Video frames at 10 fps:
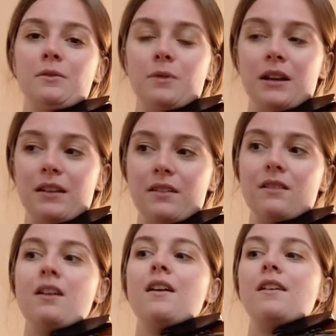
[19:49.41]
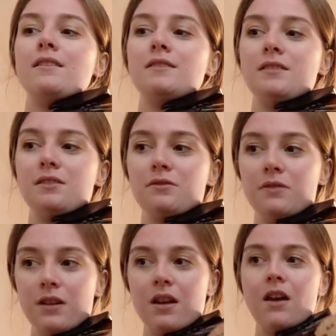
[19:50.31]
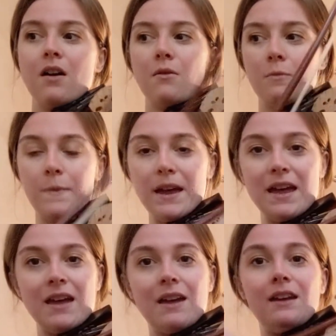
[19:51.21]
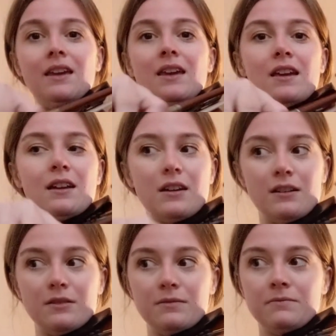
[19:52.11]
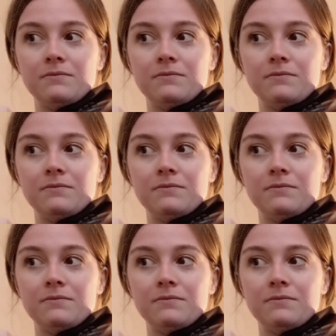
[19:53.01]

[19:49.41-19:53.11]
1, 2, ready, go.